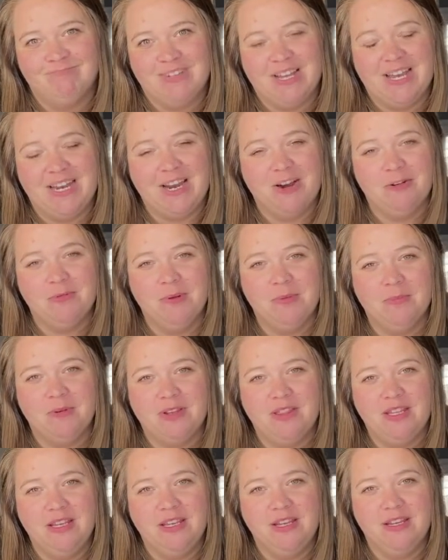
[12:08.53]
And I remember
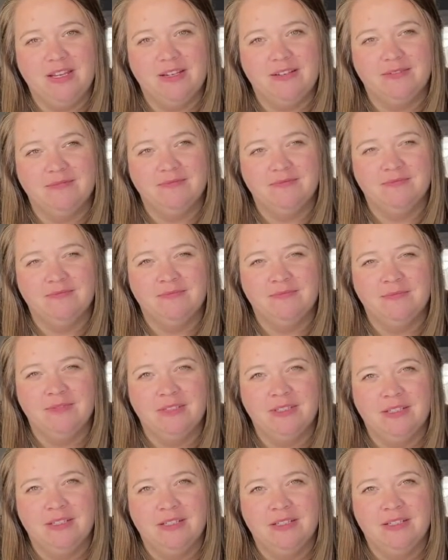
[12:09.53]
thinking,
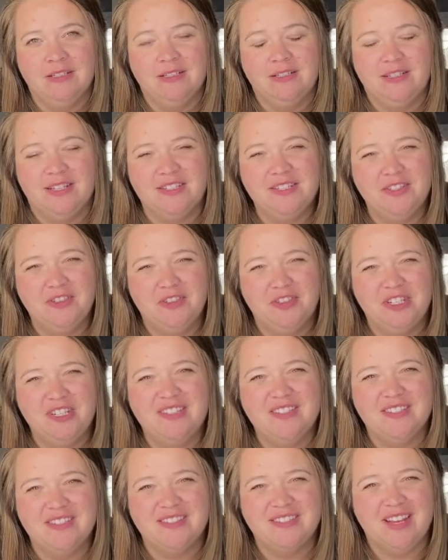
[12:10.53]
doesn't
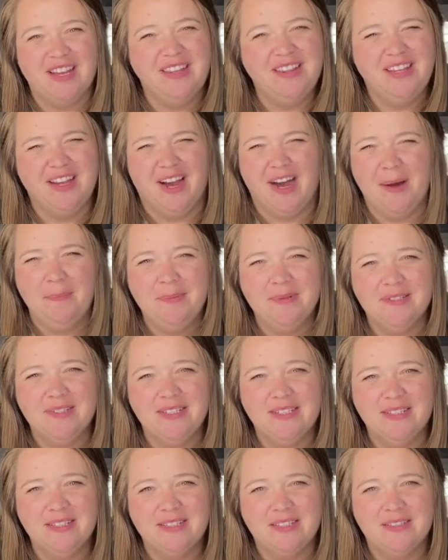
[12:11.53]
Jesus say the
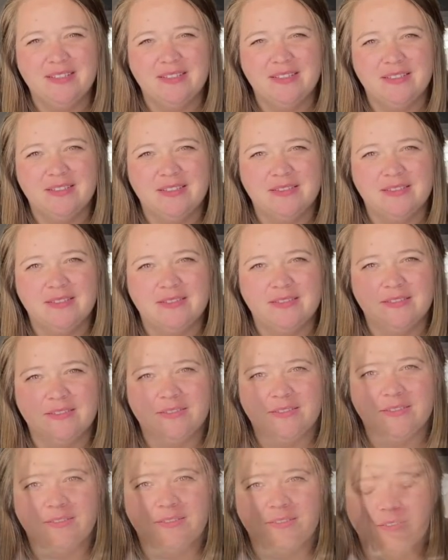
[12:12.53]
opposite?
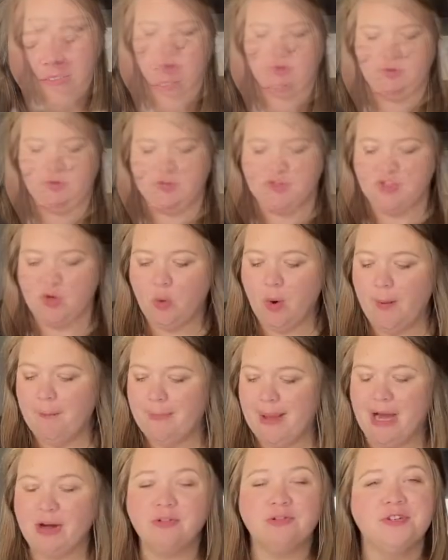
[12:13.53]
So, what
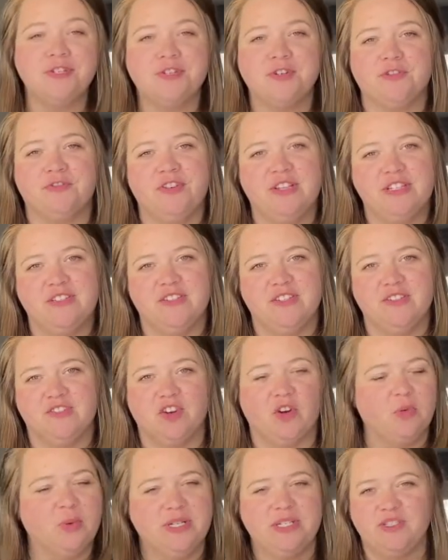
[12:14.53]
boundaries or fences
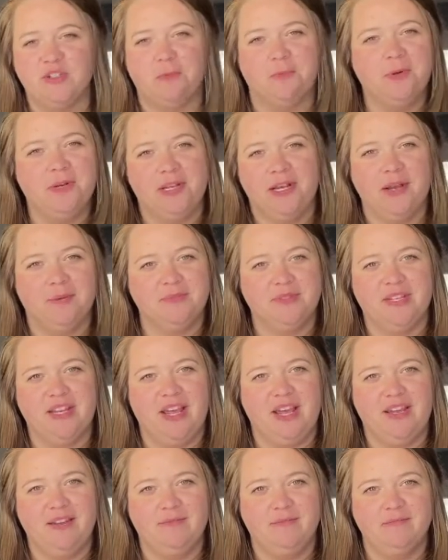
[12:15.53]
are we still putting up
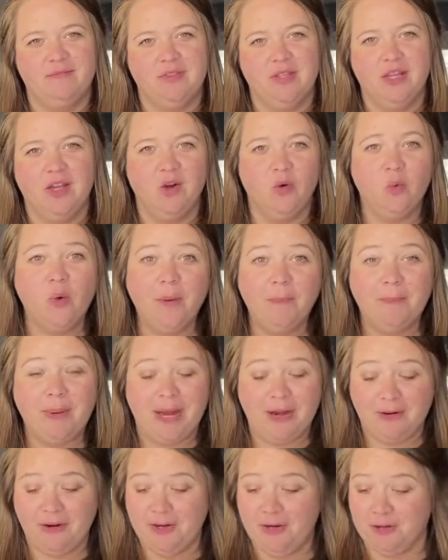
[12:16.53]
today? What
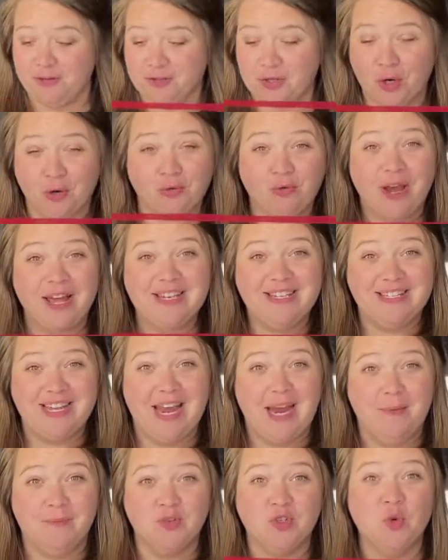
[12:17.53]
barriers or red
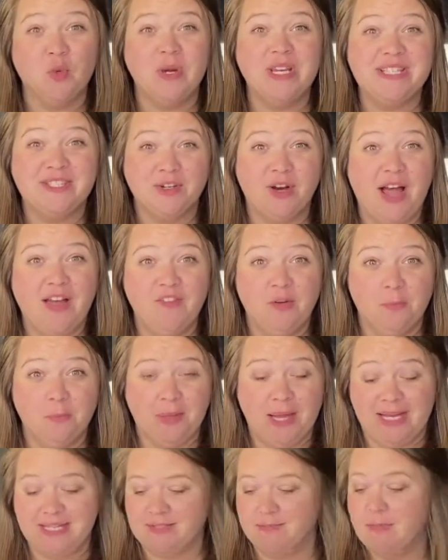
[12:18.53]
tape do we still have in
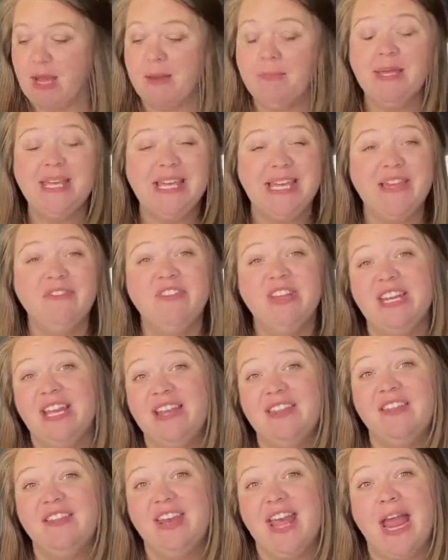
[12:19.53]
place? Maybe even
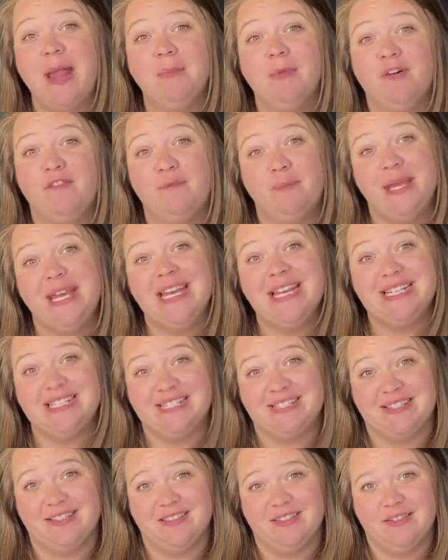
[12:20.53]
in the name of
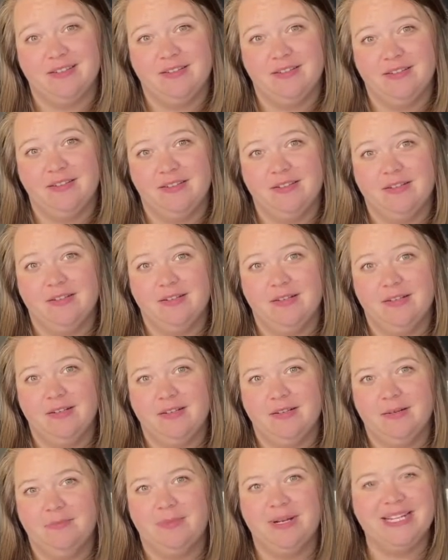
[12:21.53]
peace,
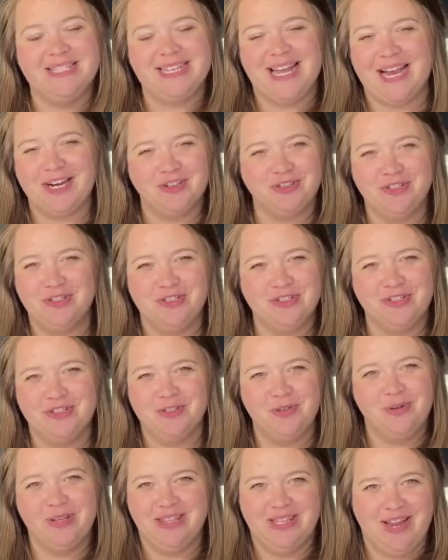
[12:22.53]
but it's actually just
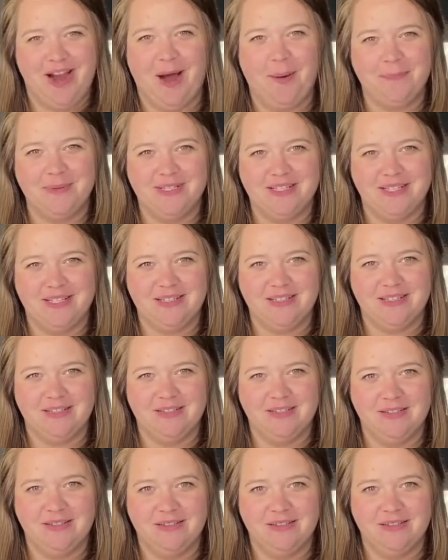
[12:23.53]
doing the opposite.